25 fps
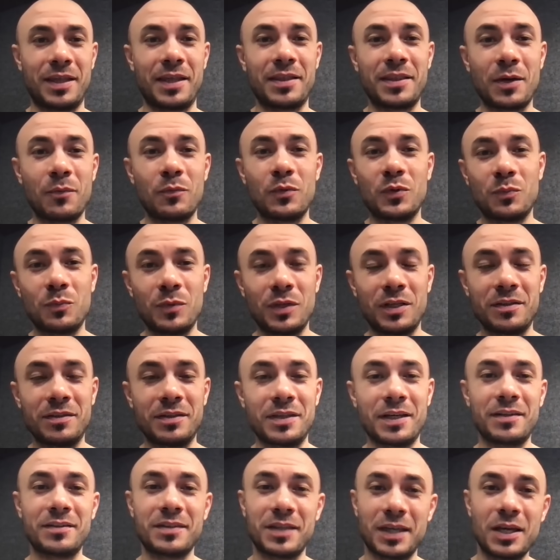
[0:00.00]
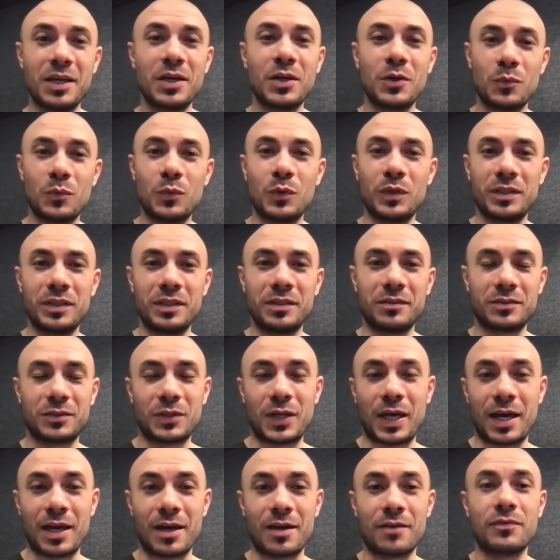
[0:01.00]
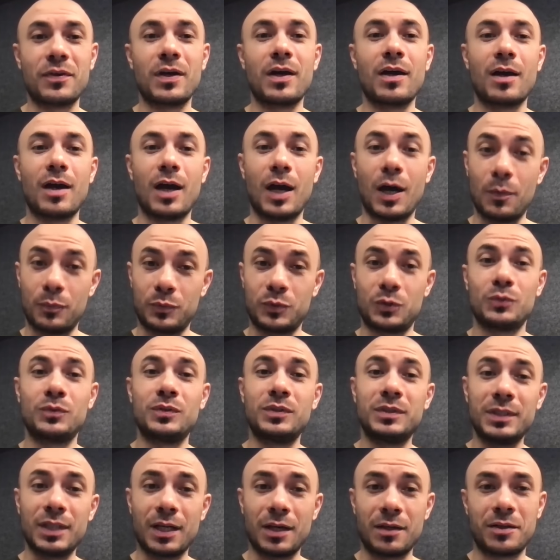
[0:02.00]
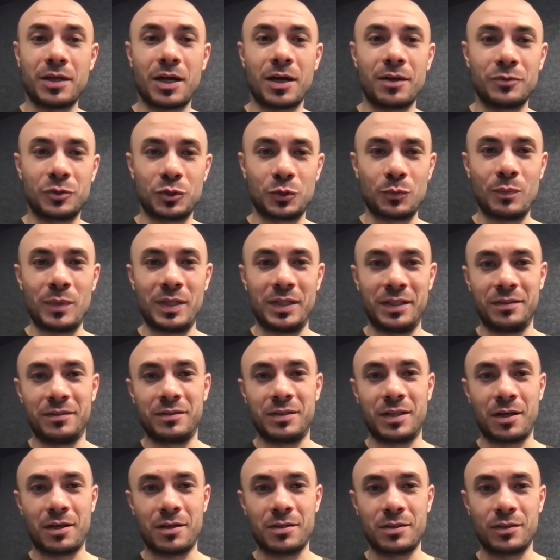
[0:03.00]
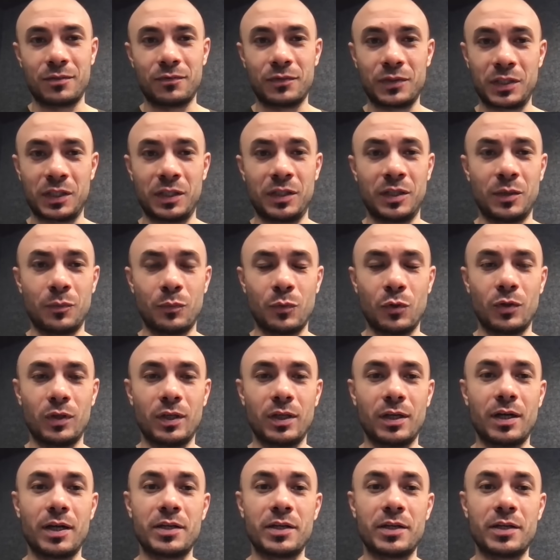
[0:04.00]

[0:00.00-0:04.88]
And that would mean that we'd need to have up to 900 million tons of green ammonia,